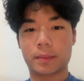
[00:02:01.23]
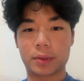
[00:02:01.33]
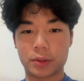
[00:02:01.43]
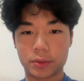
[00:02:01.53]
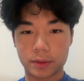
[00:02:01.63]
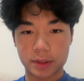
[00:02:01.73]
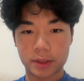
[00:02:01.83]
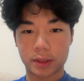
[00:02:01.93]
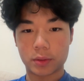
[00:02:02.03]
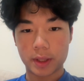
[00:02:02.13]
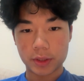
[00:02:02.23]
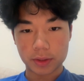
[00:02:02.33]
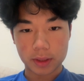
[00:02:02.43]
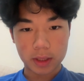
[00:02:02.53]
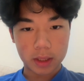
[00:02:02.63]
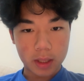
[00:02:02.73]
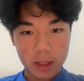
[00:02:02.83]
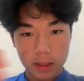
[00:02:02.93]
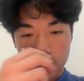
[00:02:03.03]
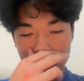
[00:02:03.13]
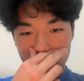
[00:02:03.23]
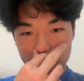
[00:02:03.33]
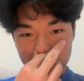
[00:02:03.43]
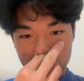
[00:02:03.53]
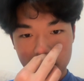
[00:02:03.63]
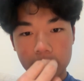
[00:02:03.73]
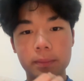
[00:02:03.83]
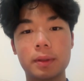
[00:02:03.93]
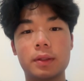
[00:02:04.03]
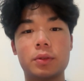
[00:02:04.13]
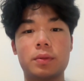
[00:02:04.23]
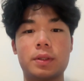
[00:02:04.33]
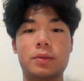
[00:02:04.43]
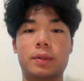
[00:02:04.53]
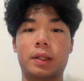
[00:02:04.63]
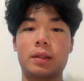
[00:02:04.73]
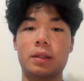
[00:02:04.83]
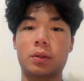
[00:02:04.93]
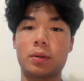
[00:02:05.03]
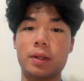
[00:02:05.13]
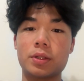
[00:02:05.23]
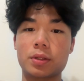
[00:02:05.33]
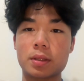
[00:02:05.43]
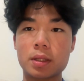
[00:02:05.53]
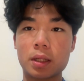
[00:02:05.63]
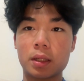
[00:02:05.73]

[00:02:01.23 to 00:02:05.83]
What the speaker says: Bernoulli's equation. And in Bernoulli's equation,